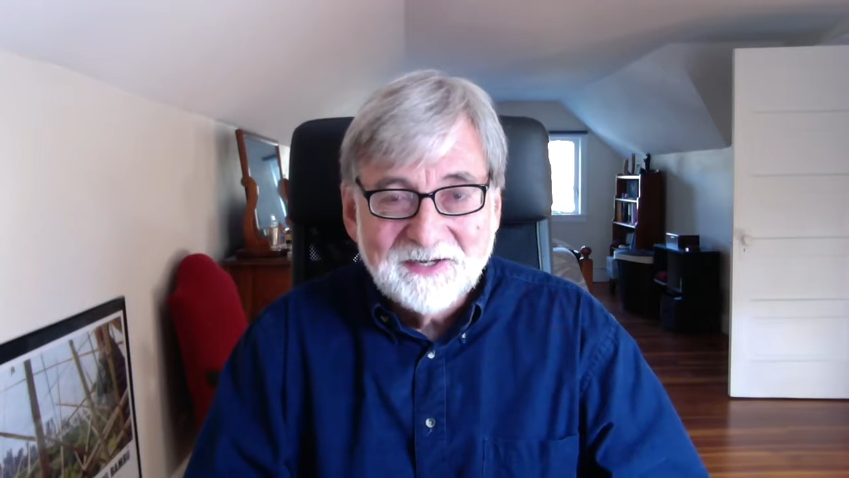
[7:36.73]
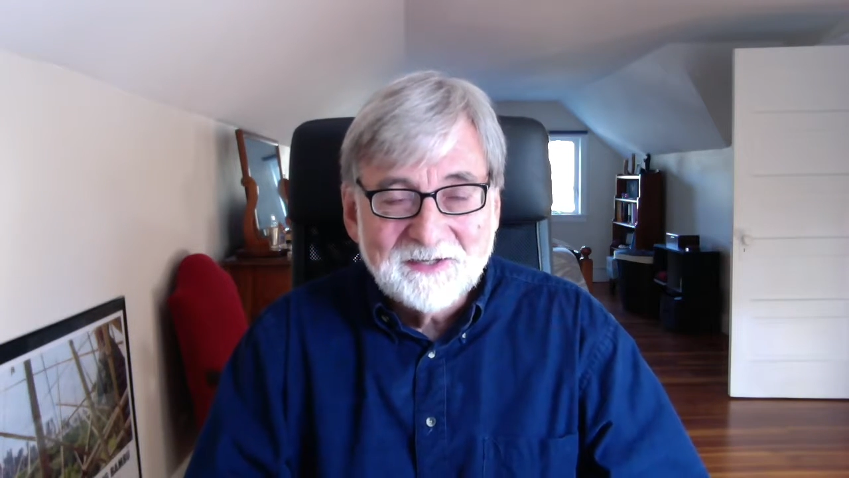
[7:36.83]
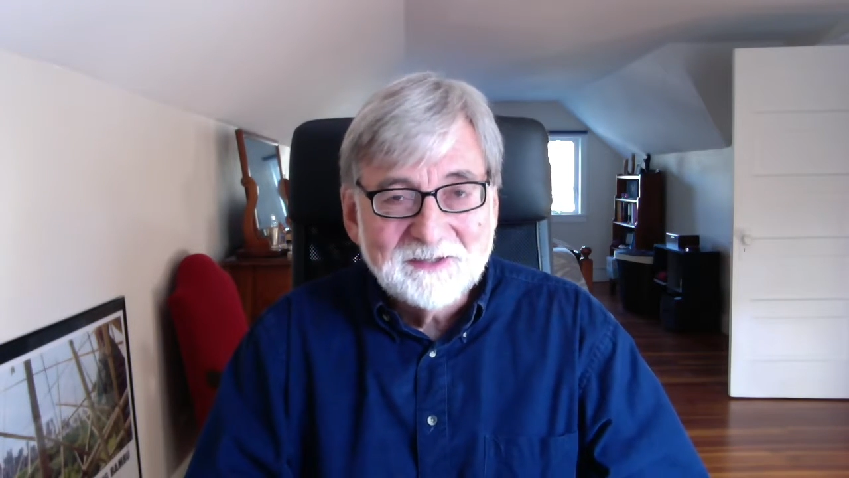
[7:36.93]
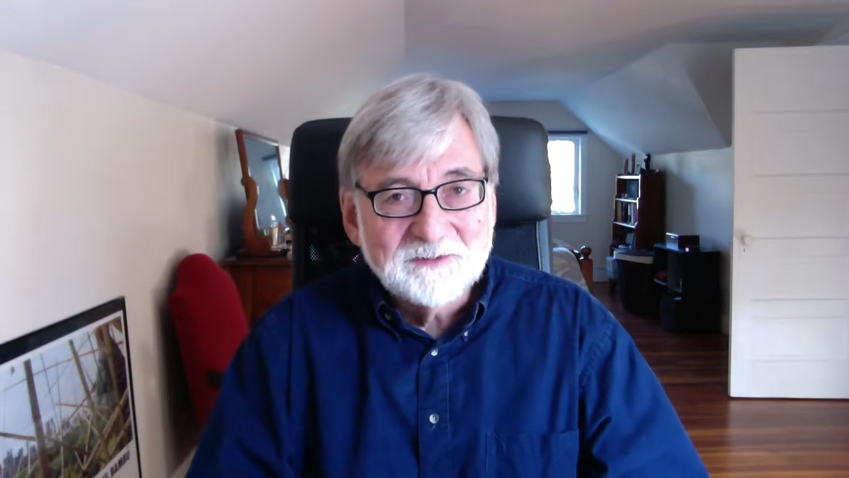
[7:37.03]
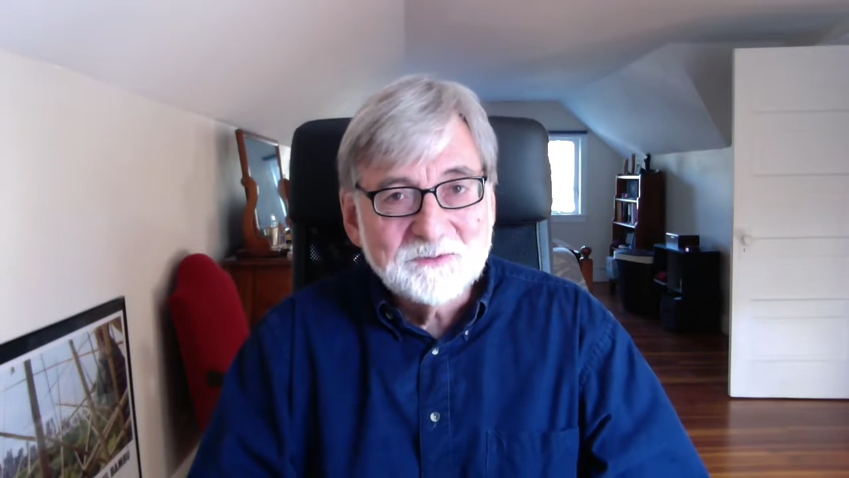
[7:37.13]

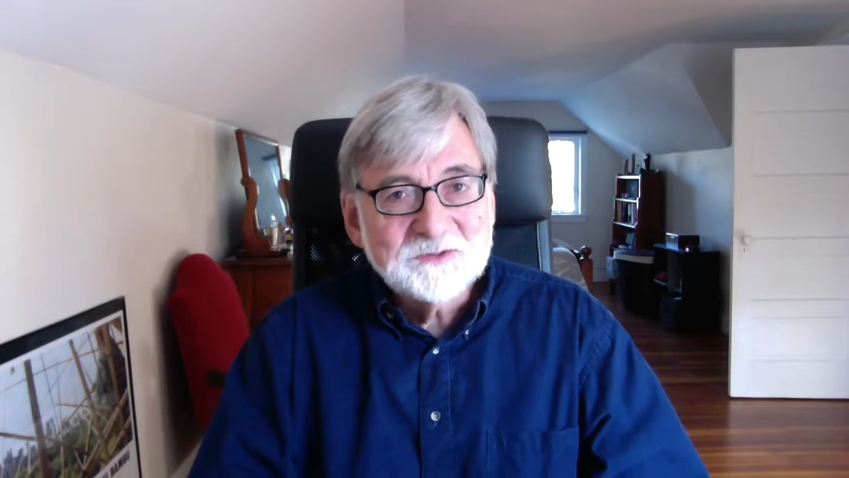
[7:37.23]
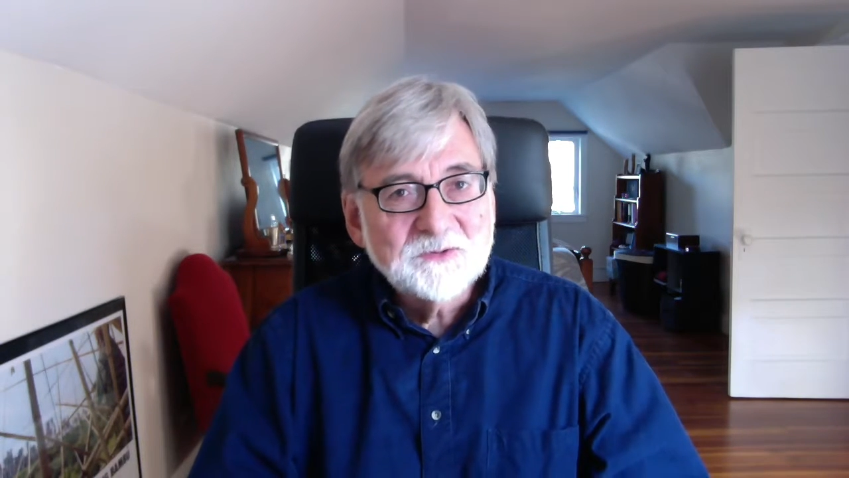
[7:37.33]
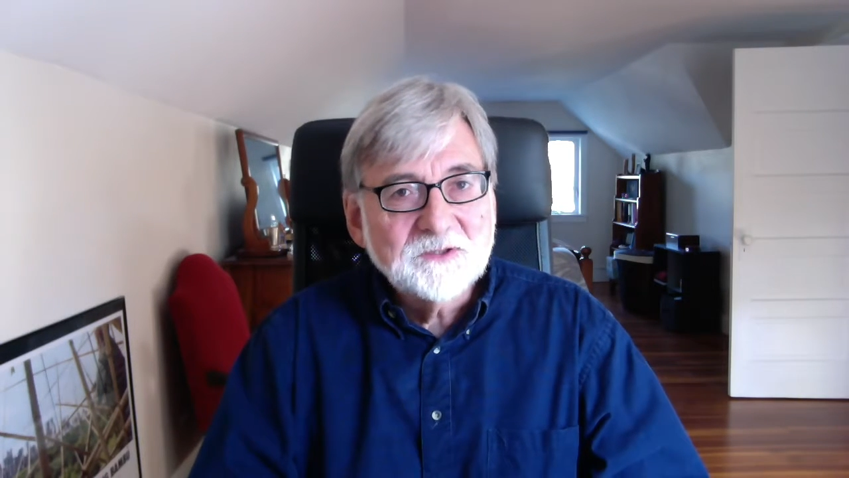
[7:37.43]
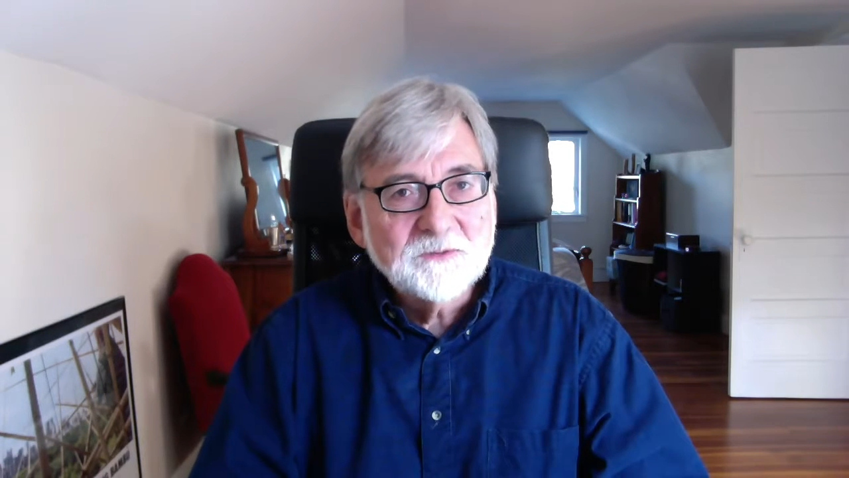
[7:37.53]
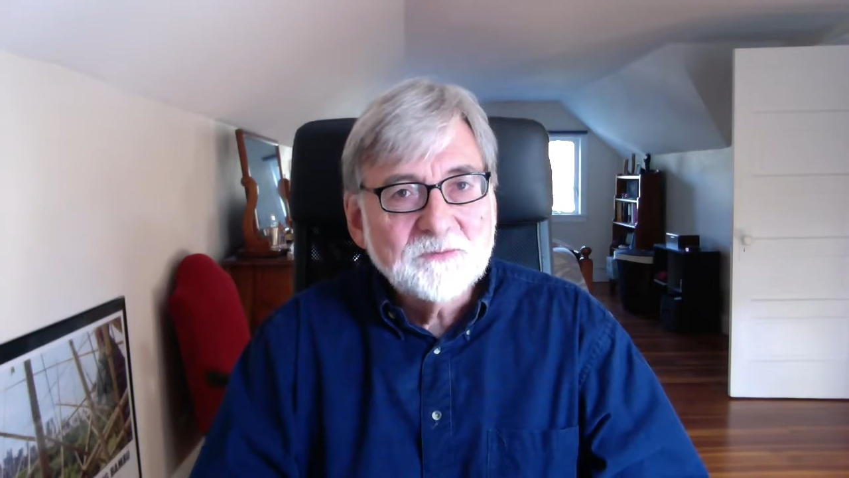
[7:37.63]
It was
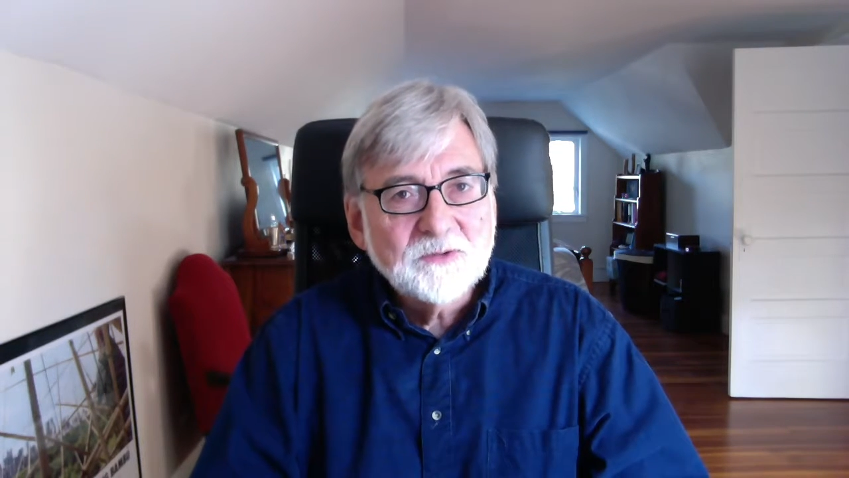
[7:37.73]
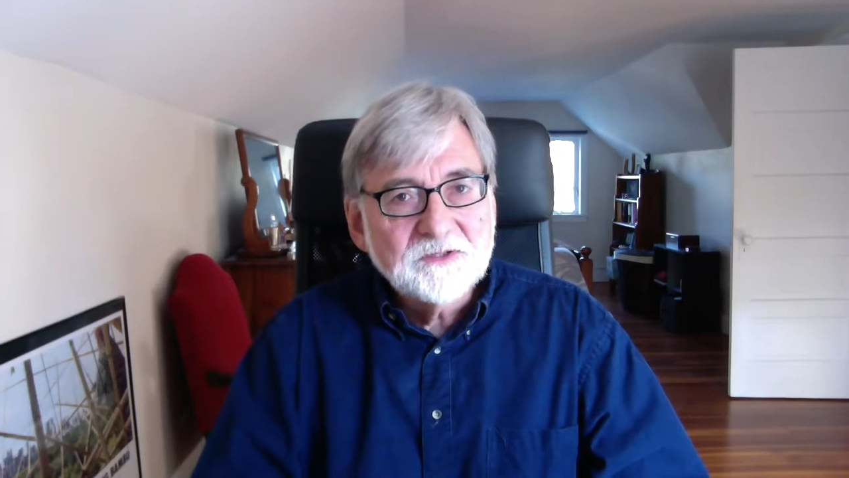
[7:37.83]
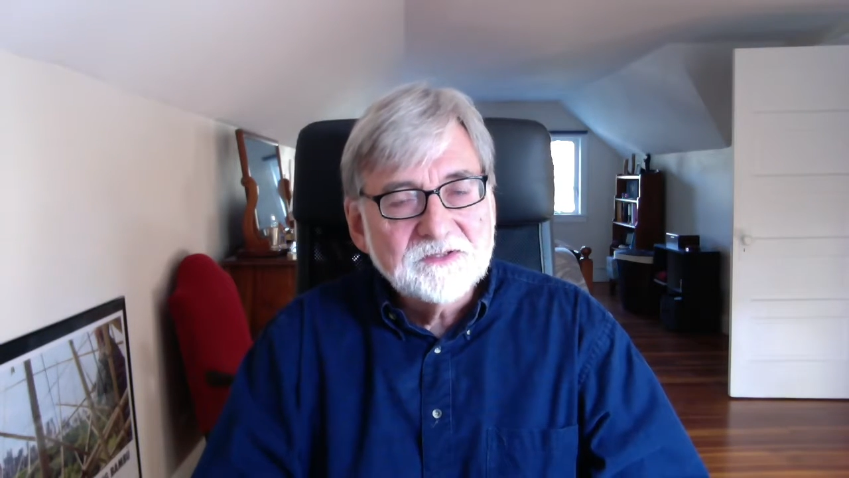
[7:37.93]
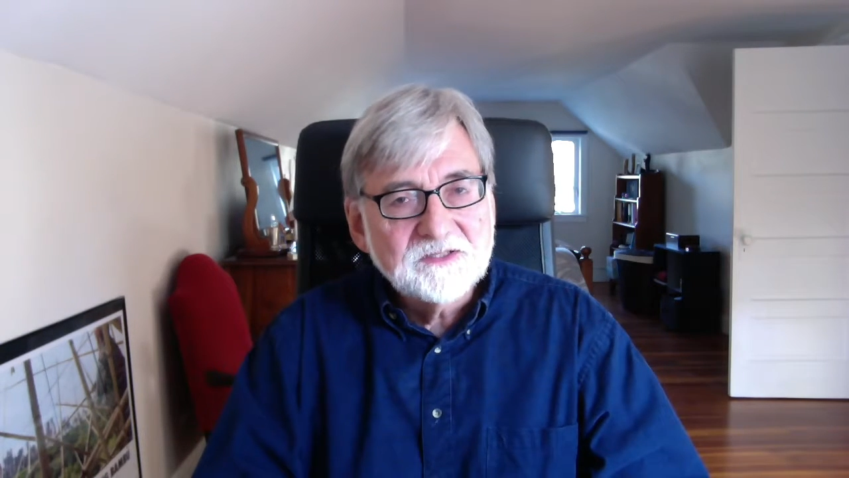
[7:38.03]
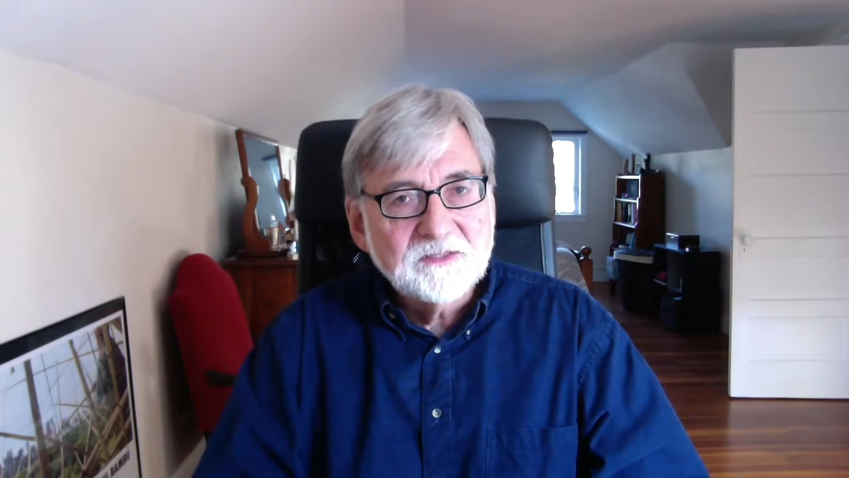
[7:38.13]
really
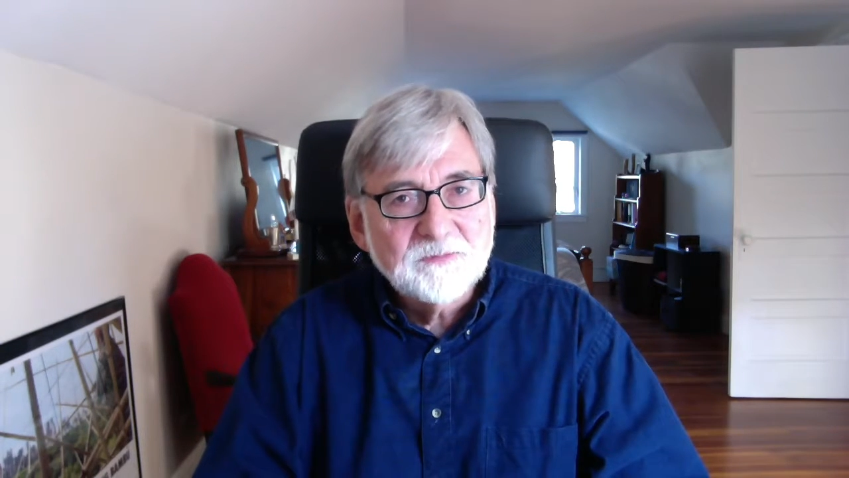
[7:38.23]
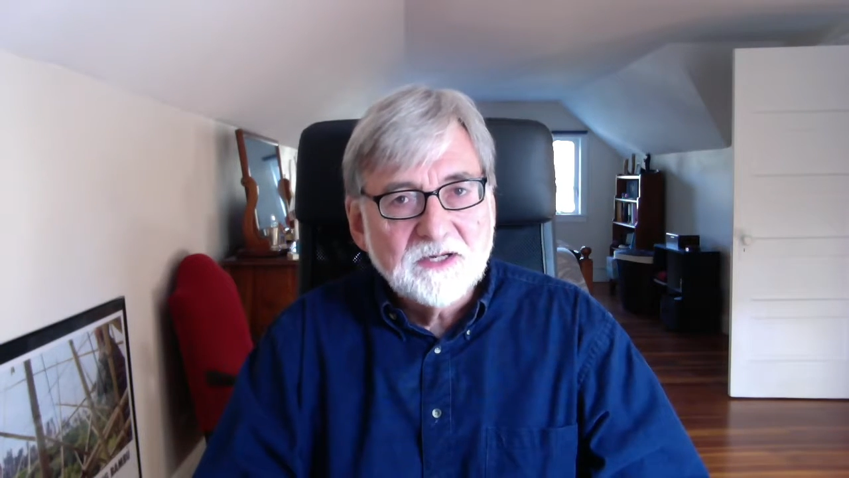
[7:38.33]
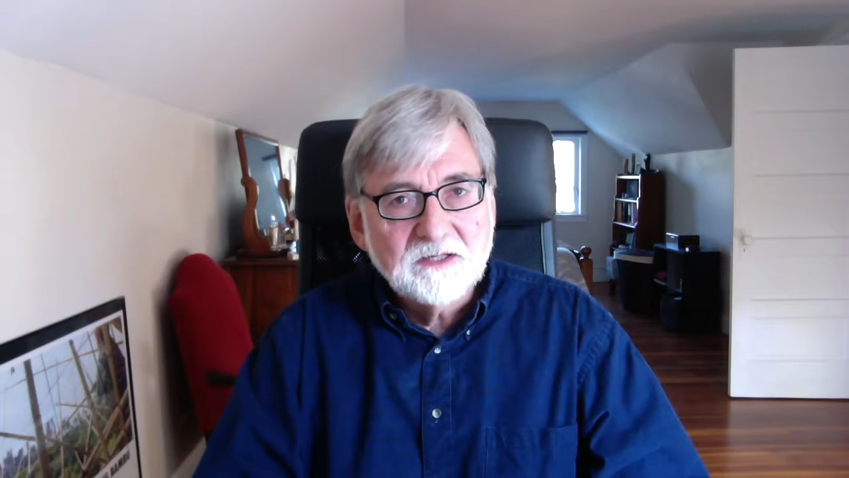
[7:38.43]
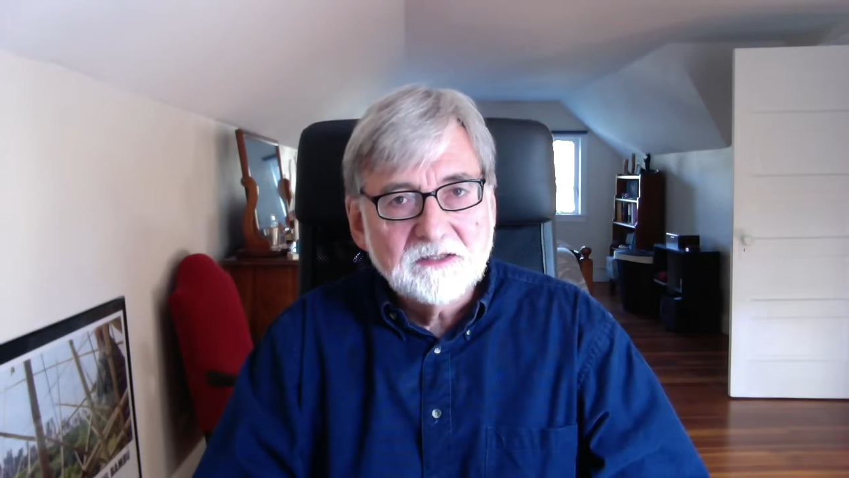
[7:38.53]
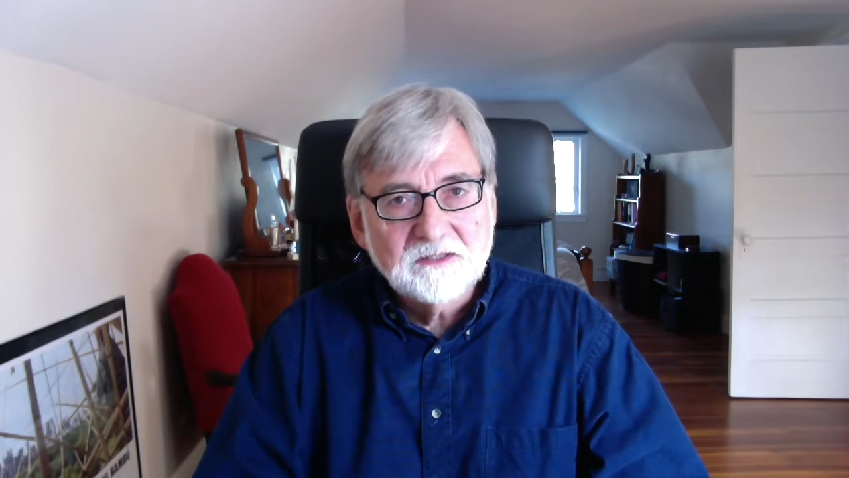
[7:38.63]
important that the
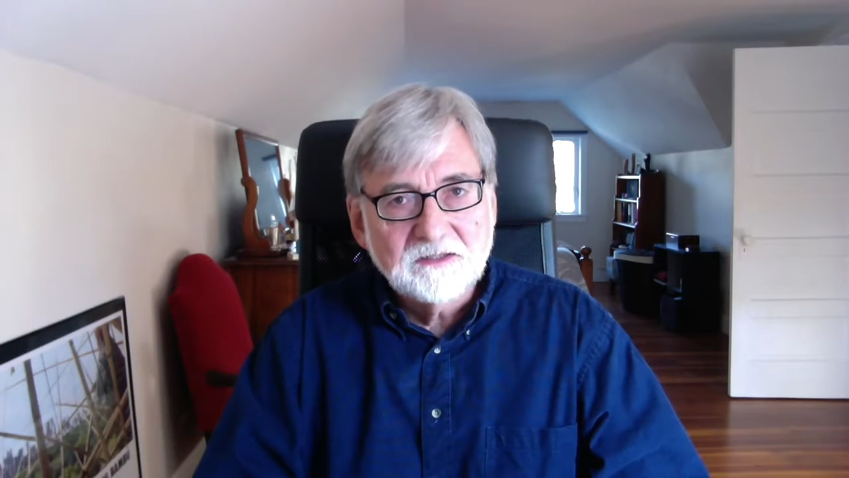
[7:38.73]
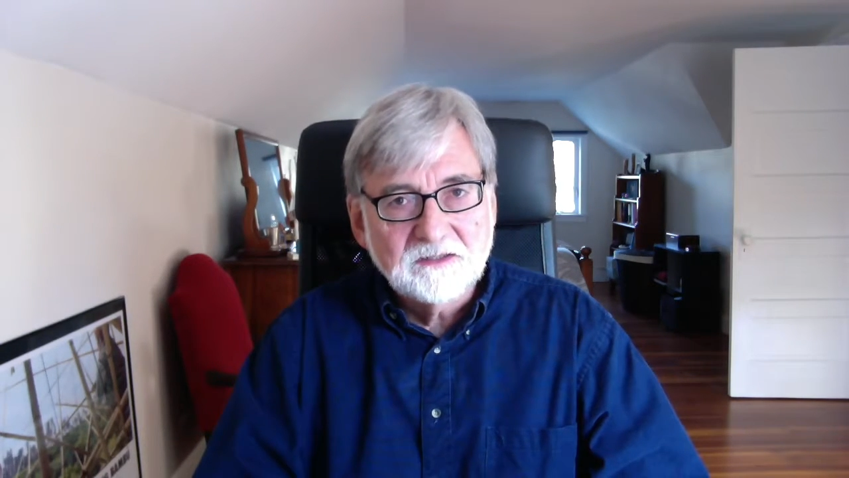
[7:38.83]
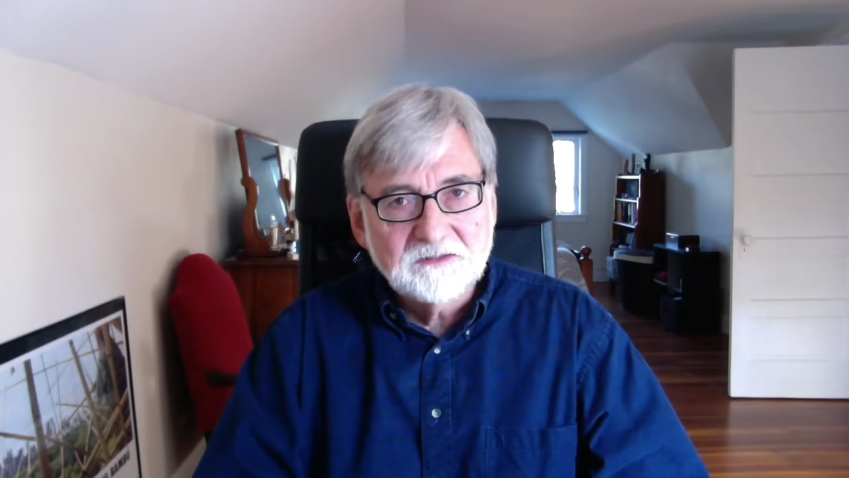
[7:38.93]
bank